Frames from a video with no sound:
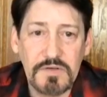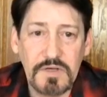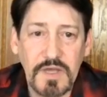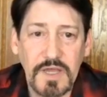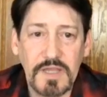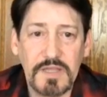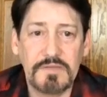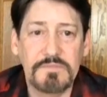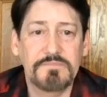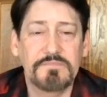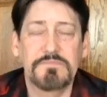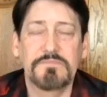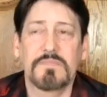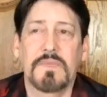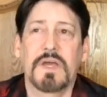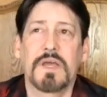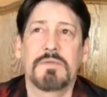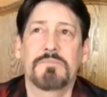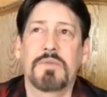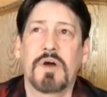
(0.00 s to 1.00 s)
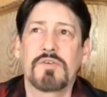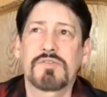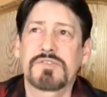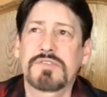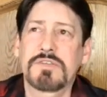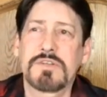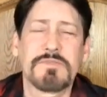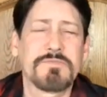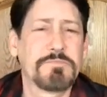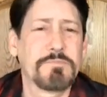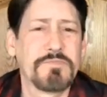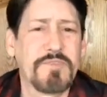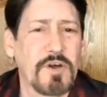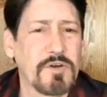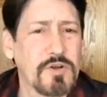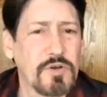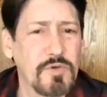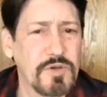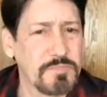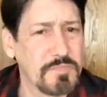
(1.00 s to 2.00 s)
I posted a
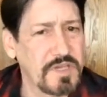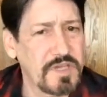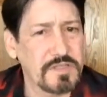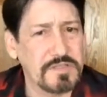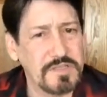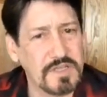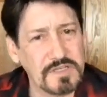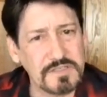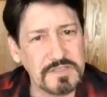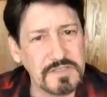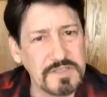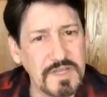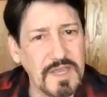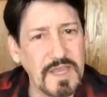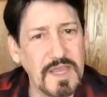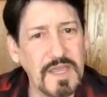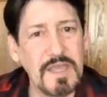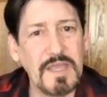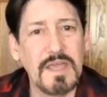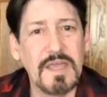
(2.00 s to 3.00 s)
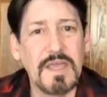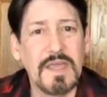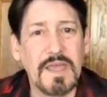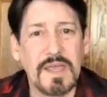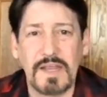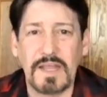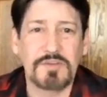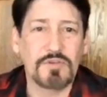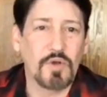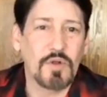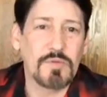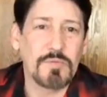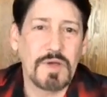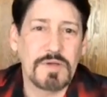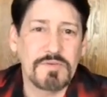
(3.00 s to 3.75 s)
photo with me and Nick today, and I told him